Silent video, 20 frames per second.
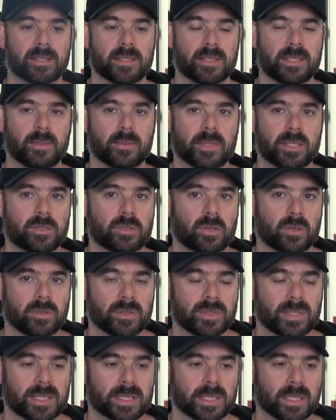to see what their
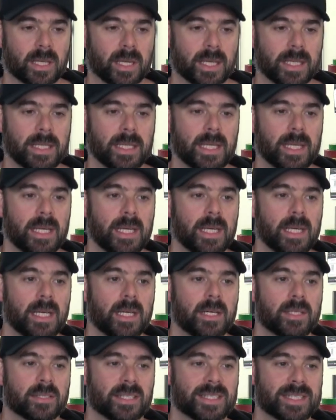tolerance is like.
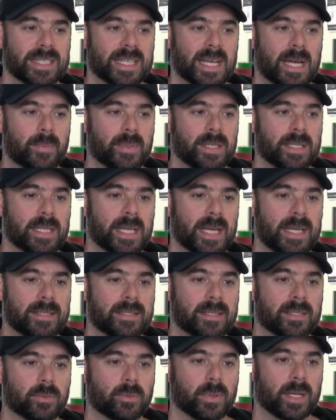So this can happen in
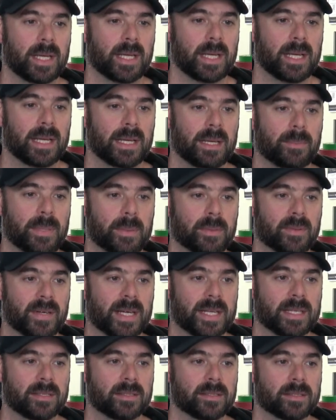cases where people have
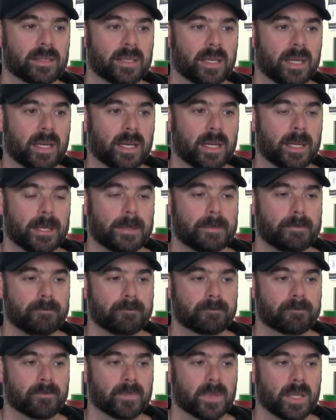had
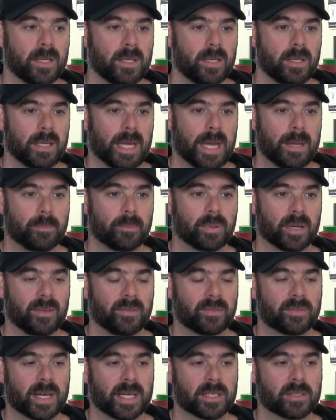end
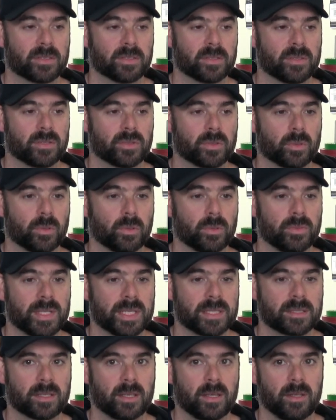plate fractures or
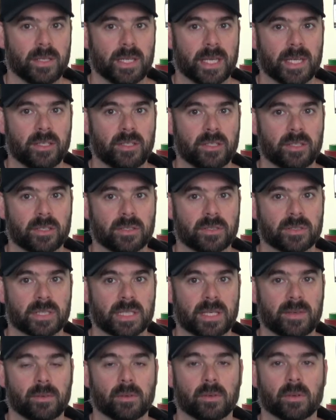disc herniations and
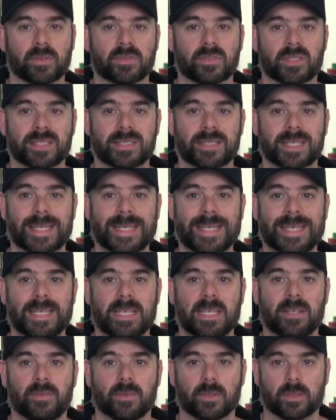they've lost a
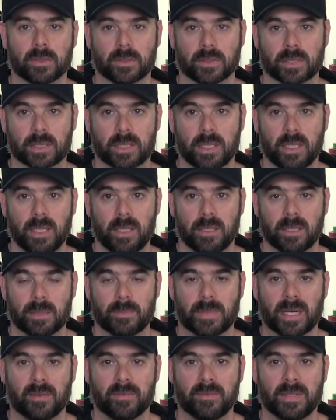significant
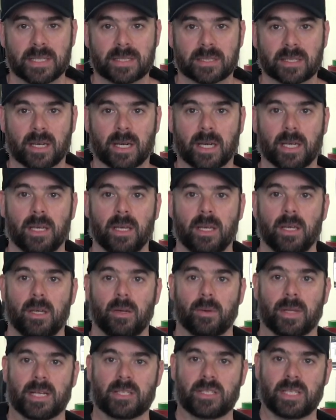amount of disc height.
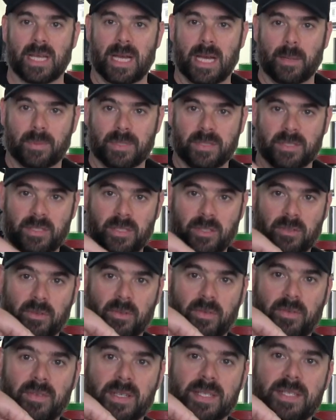What actually happens is your
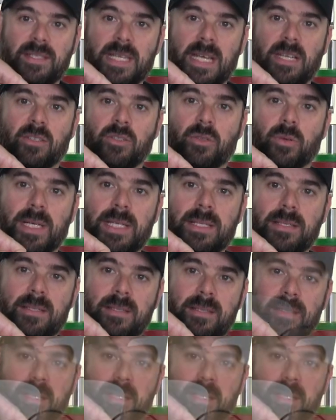facet joints